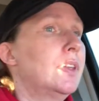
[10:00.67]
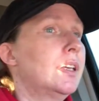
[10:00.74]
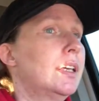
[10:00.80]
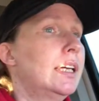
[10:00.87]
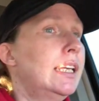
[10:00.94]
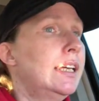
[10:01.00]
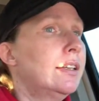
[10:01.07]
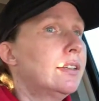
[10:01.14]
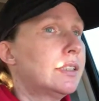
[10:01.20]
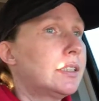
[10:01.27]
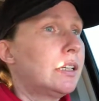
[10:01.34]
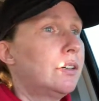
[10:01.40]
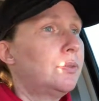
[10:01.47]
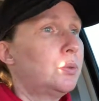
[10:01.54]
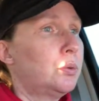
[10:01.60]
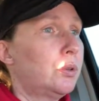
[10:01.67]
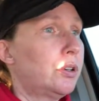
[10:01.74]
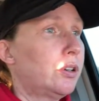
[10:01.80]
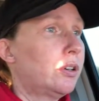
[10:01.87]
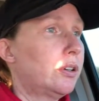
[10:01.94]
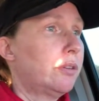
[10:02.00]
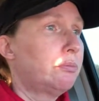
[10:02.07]
getting the stuff
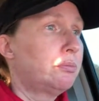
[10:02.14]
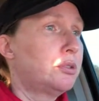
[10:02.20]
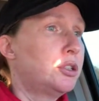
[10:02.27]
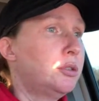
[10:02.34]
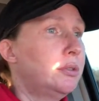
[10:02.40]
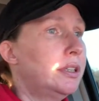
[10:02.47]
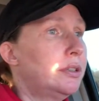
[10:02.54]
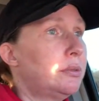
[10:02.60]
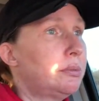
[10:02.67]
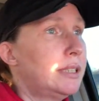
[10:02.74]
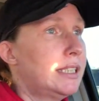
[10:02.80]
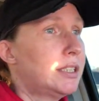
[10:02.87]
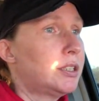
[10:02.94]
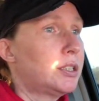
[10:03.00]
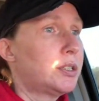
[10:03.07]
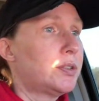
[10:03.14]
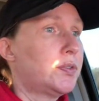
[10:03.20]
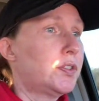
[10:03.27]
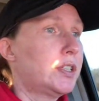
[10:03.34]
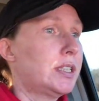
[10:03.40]
ordered, doing the research for the